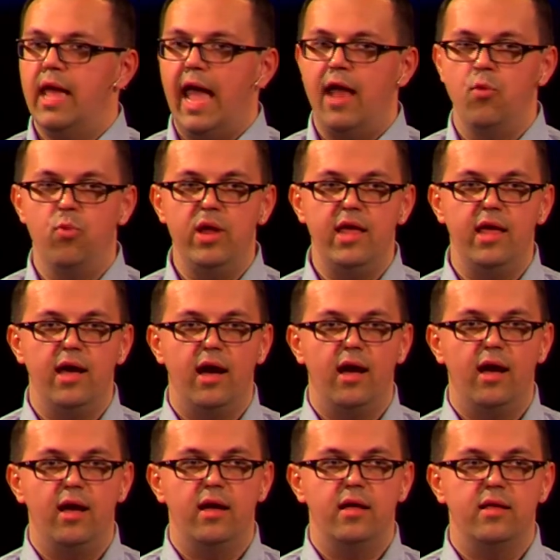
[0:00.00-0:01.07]
And we
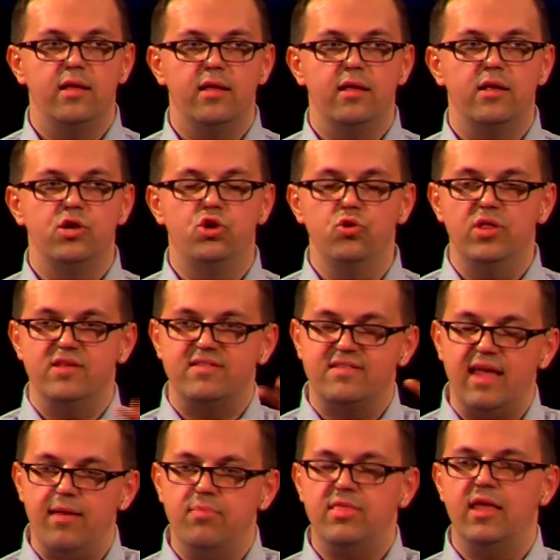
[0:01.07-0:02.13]
do the
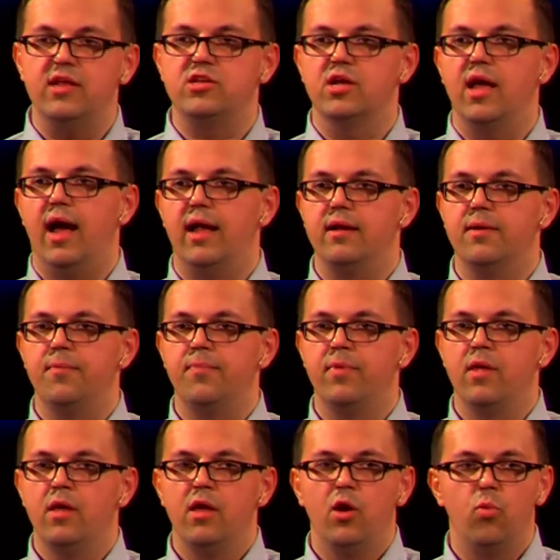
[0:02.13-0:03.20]
same thing to God.
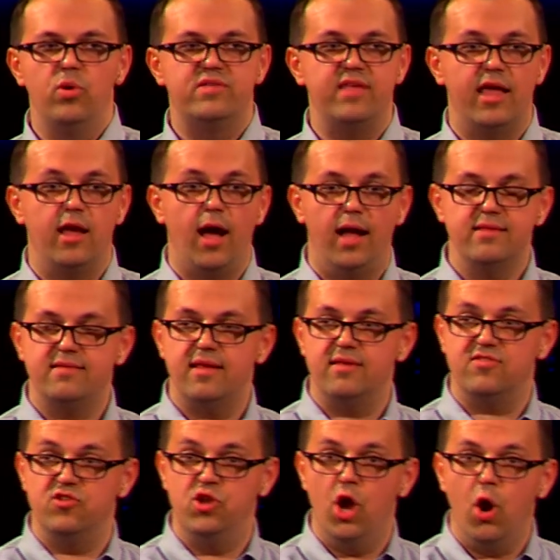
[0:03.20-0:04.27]
We say God
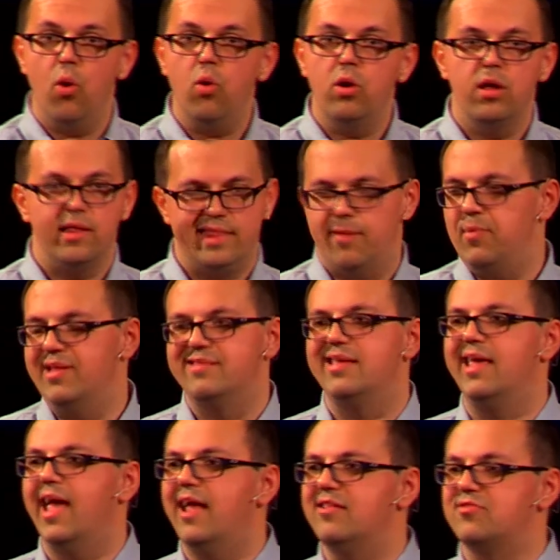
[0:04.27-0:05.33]
says no, that means
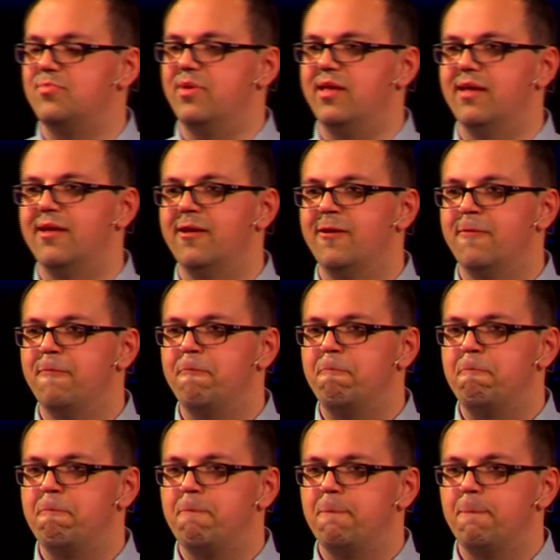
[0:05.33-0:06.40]
he hates me.
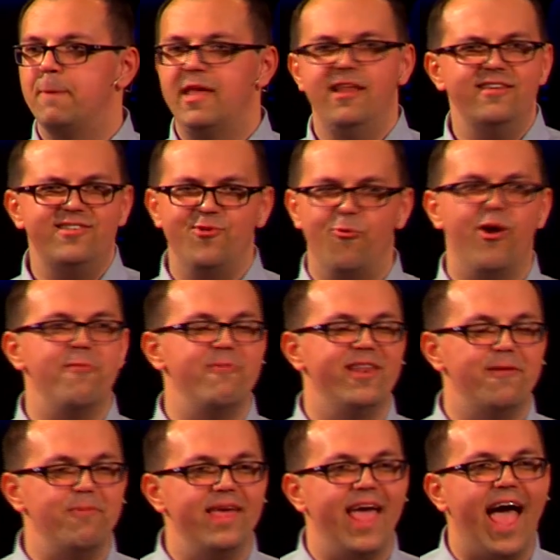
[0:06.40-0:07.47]
He doesn't want me
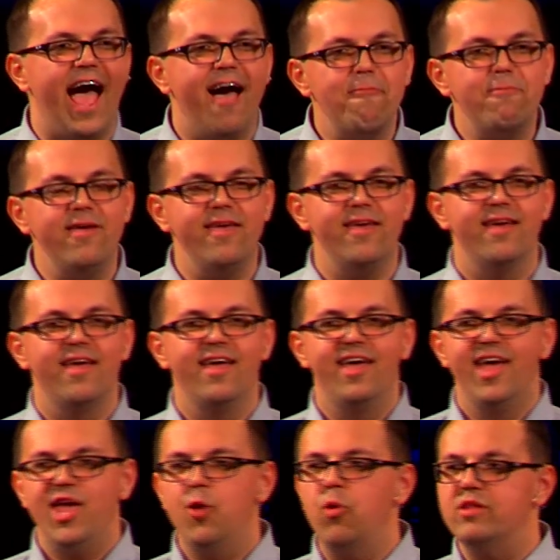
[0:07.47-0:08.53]
to be happy.
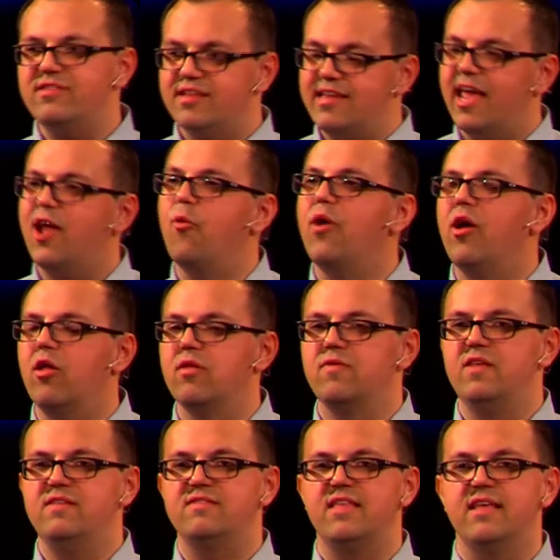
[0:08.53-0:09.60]
He wants to take away all of
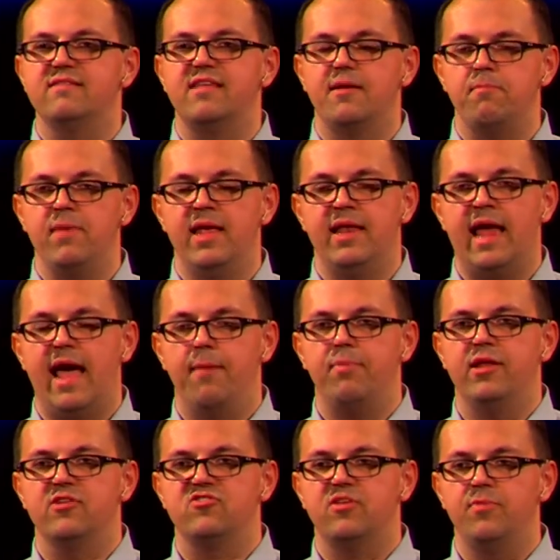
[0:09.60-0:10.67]
these things that mean
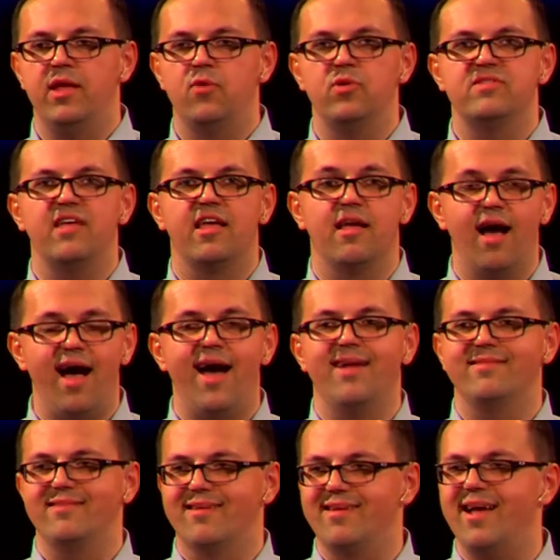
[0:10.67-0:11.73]
happiness to me. And we say God
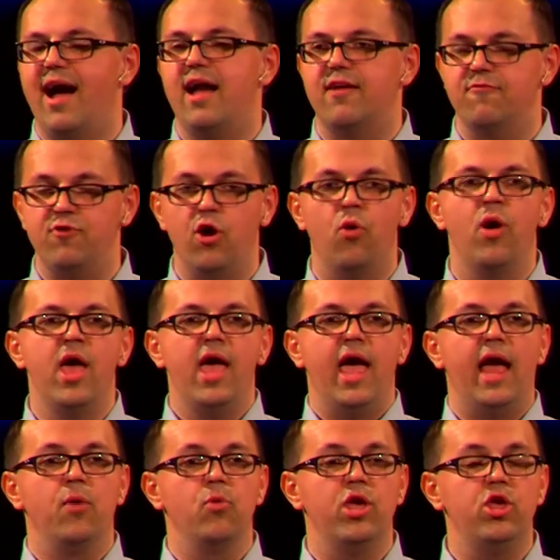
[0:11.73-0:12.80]
is a God of no,
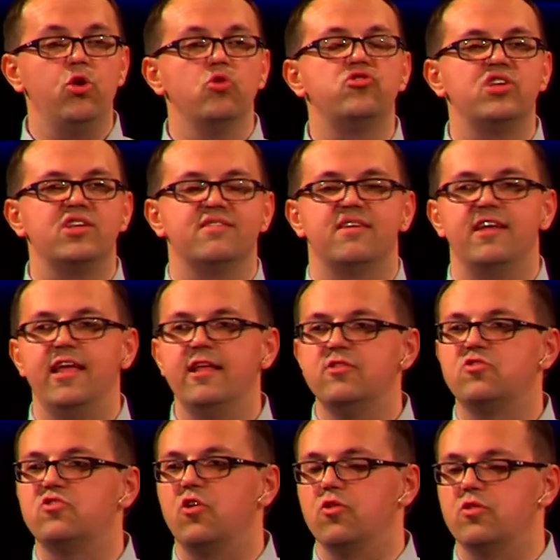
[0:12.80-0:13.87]
and we use it as an
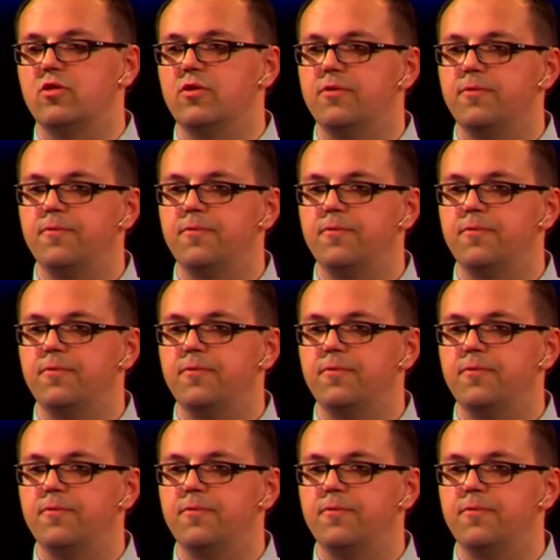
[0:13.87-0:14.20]
insult.